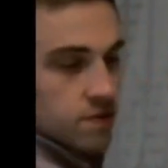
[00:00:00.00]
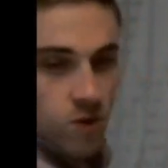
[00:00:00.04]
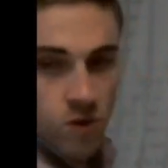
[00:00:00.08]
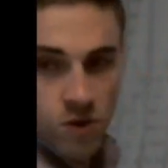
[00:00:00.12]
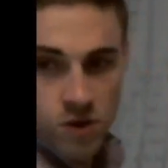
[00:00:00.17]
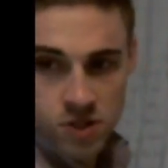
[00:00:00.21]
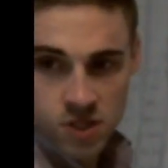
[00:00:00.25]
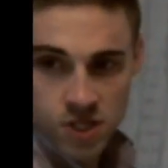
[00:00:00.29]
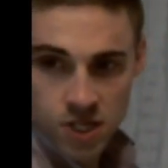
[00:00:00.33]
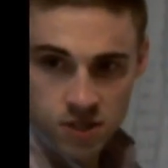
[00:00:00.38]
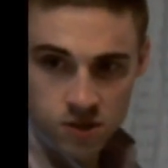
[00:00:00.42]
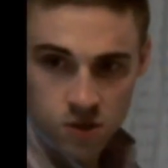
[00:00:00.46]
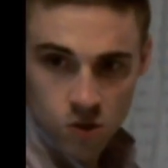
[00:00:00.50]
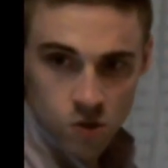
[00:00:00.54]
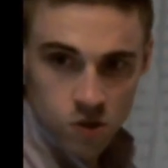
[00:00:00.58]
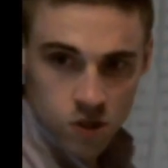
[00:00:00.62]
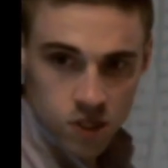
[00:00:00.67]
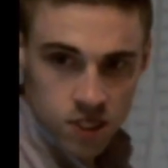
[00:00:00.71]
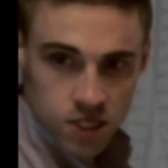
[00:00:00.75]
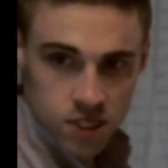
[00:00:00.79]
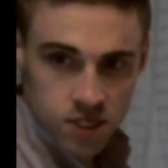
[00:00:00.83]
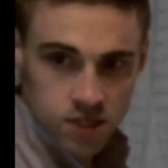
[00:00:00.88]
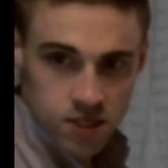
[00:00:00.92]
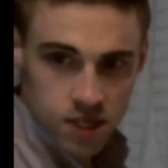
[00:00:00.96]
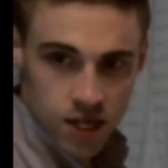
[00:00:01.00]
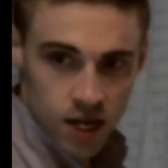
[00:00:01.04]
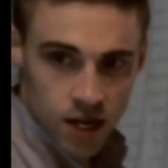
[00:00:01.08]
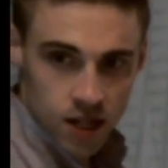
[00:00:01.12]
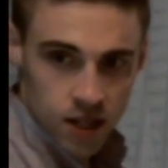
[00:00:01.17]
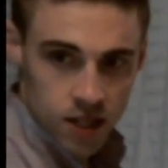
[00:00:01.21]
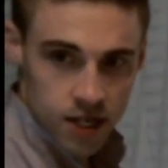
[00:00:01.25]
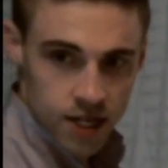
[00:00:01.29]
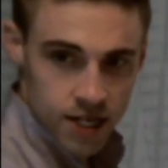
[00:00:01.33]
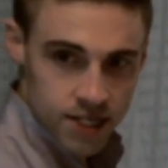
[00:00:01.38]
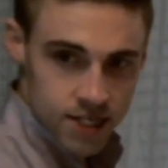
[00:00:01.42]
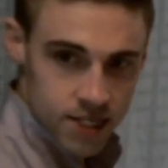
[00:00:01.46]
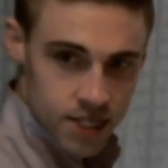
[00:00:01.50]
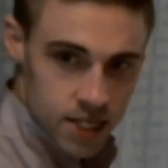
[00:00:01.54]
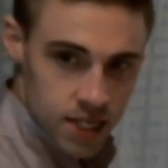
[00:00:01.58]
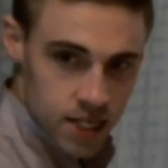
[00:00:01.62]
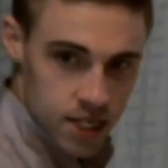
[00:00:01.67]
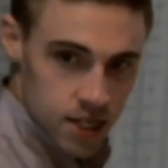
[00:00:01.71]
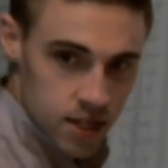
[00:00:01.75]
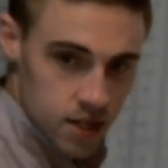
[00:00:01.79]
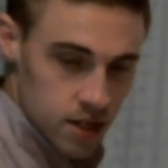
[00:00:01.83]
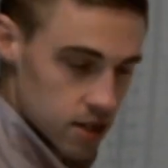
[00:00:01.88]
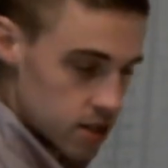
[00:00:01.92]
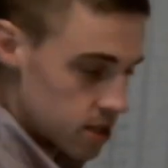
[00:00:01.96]
force that's holding the satellite
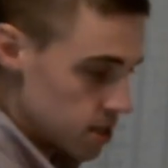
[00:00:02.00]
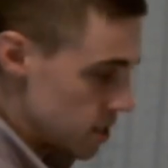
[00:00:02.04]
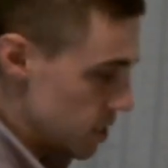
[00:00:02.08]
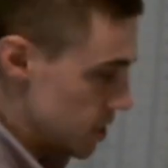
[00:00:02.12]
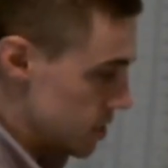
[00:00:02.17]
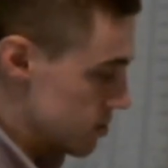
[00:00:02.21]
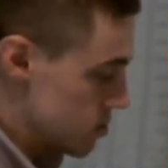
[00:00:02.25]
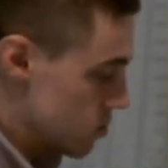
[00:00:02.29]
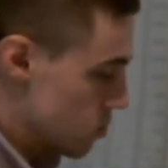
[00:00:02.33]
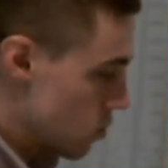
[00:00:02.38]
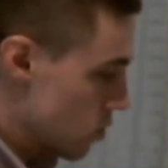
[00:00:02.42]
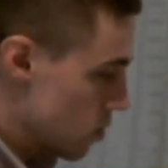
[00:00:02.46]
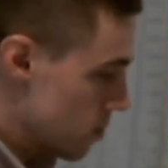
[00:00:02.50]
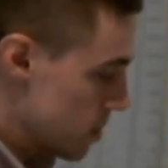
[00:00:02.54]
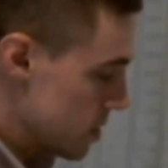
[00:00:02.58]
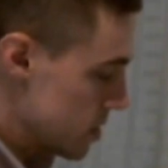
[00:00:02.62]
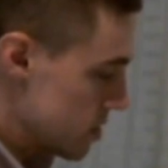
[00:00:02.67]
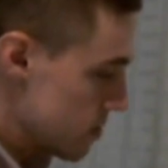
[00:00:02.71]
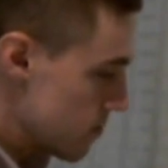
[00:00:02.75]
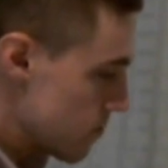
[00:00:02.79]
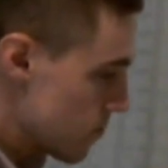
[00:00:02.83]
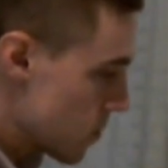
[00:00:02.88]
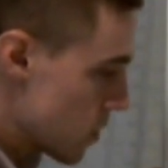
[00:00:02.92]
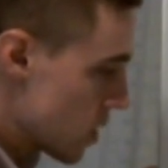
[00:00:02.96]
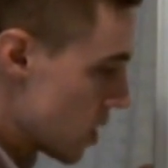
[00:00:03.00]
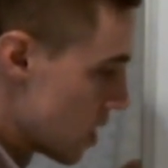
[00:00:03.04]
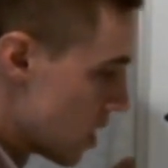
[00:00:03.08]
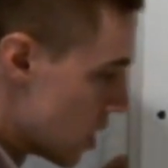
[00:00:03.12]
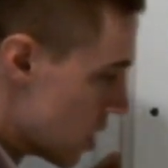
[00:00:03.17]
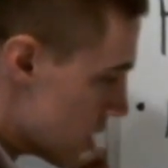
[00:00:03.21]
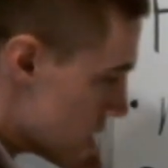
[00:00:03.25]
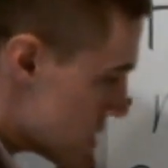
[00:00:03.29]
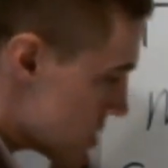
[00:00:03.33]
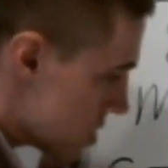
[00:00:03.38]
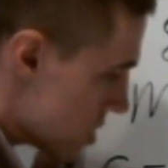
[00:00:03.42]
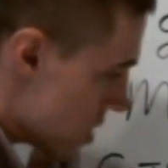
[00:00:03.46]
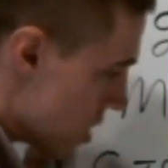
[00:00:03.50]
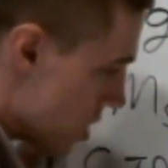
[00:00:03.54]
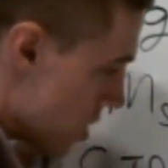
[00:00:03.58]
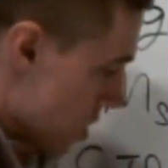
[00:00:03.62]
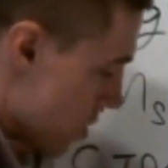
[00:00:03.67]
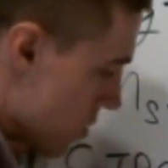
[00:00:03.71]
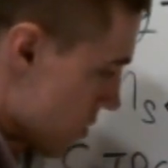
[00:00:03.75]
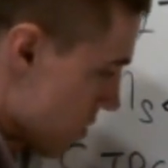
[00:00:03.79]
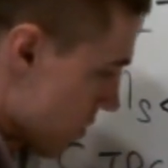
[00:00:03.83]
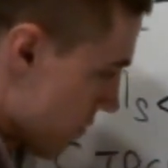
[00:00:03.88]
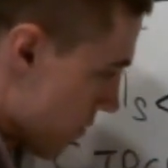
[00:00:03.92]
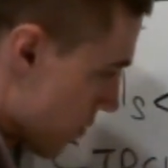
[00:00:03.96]
in its orbit.
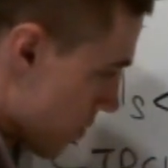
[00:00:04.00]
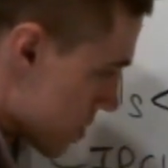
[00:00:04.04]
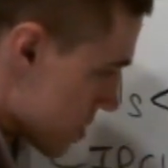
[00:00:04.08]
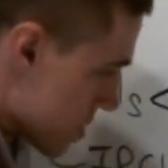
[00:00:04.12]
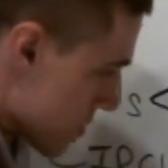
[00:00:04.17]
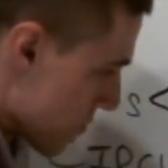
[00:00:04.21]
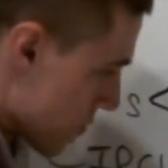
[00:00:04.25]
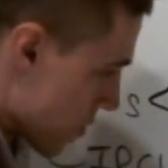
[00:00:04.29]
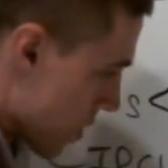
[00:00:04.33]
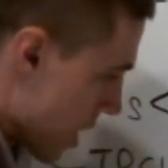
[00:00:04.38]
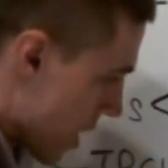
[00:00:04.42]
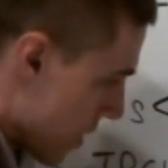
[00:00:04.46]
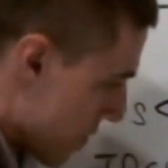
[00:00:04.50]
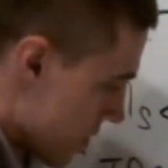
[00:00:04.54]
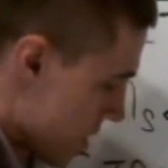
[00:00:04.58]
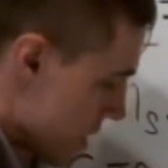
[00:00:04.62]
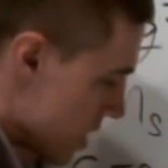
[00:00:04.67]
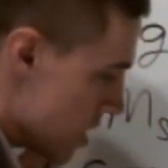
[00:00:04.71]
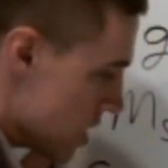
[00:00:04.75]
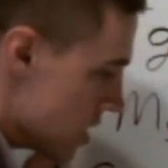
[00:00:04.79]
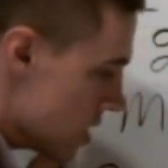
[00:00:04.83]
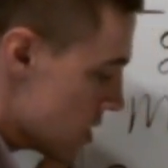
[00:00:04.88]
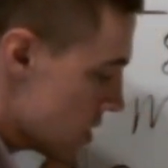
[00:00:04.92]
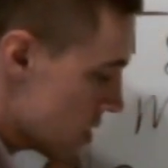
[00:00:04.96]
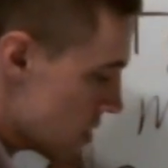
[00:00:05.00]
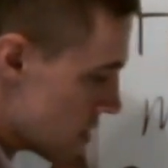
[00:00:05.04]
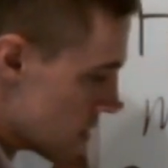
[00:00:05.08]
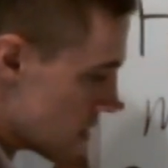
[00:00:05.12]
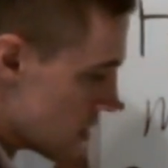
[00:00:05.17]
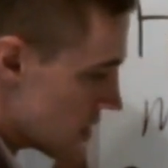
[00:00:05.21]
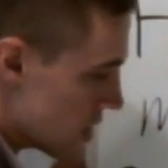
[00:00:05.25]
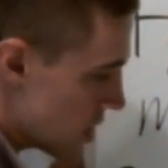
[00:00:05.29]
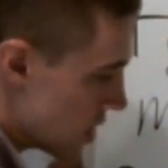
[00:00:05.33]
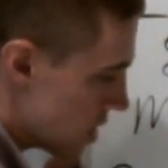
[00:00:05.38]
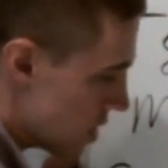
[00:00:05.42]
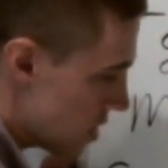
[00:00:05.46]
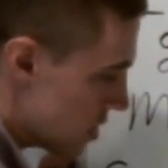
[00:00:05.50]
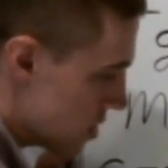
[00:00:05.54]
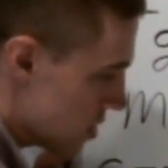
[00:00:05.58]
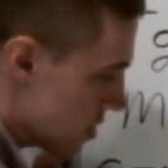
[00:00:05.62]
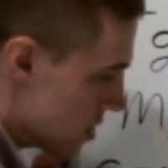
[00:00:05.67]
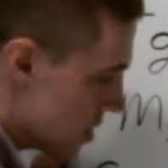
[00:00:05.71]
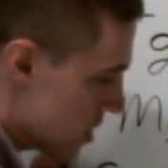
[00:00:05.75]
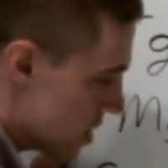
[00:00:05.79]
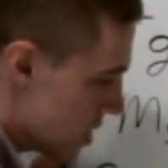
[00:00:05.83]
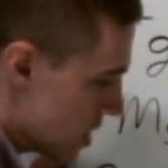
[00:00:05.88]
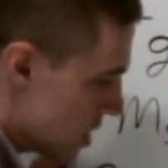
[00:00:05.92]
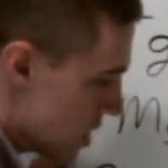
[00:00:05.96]
So the force of gravity then
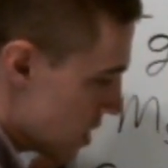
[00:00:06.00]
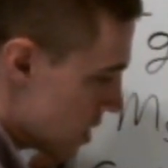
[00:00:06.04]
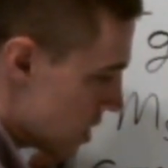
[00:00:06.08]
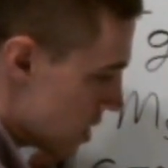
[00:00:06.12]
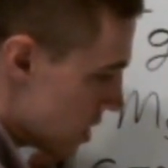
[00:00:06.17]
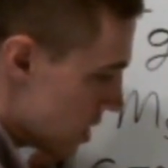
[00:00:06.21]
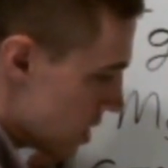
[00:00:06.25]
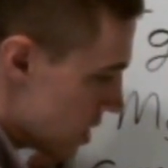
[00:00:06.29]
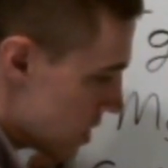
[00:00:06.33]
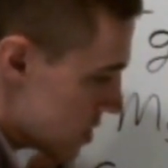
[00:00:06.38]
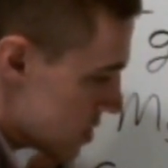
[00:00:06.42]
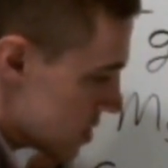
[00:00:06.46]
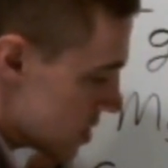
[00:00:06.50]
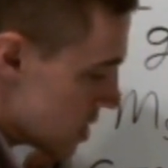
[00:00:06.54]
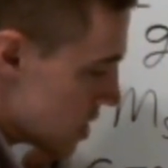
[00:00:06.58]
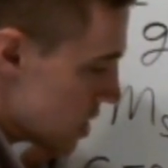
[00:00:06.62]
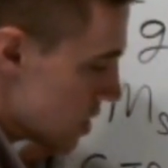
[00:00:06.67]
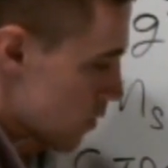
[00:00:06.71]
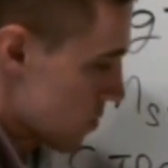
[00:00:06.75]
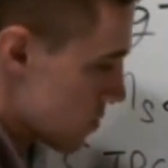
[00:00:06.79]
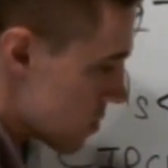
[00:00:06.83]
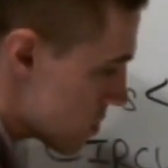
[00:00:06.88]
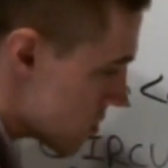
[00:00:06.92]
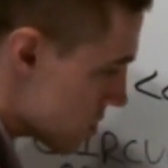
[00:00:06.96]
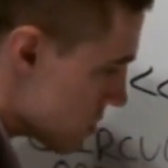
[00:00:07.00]
is equal